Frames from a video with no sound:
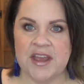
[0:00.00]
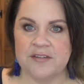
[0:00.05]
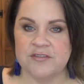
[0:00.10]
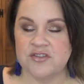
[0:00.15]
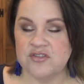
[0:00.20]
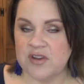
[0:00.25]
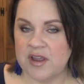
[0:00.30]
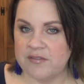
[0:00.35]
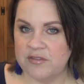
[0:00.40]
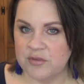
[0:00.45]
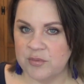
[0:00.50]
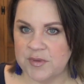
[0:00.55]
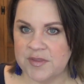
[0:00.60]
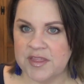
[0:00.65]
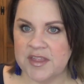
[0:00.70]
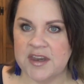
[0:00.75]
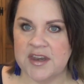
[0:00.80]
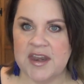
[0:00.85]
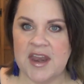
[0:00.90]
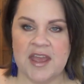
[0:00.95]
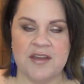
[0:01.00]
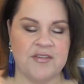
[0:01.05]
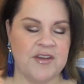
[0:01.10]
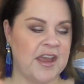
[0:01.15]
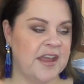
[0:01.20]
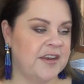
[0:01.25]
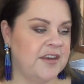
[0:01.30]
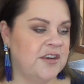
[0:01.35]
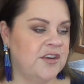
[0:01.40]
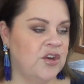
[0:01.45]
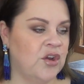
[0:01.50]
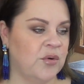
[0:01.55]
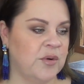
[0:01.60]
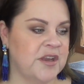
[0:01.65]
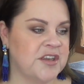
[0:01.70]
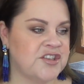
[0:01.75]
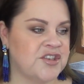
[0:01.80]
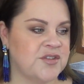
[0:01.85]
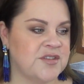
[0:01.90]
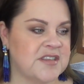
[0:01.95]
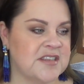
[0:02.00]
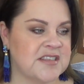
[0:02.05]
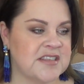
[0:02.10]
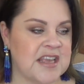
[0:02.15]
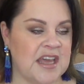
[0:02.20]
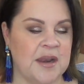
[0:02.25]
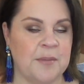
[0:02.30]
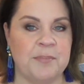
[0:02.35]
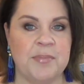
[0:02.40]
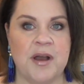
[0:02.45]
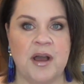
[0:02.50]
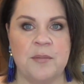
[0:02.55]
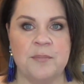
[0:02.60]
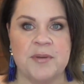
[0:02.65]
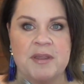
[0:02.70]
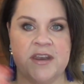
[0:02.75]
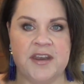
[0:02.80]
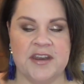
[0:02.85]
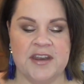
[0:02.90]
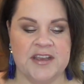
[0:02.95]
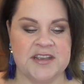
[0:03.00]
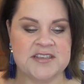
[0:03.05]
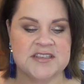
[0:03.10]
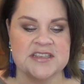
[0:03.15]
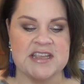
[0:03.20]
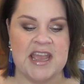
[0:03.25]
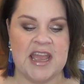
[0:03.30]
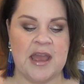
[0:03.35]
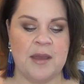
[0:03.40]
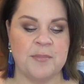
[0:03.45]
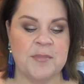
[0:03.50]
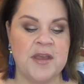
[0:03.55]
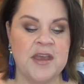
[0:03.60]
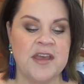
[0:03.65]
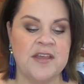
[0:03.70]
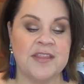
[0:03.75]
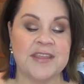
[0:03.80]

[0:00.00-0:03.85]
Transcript: I've traveled with it and have had no issues. It's got a pump and a nice cap.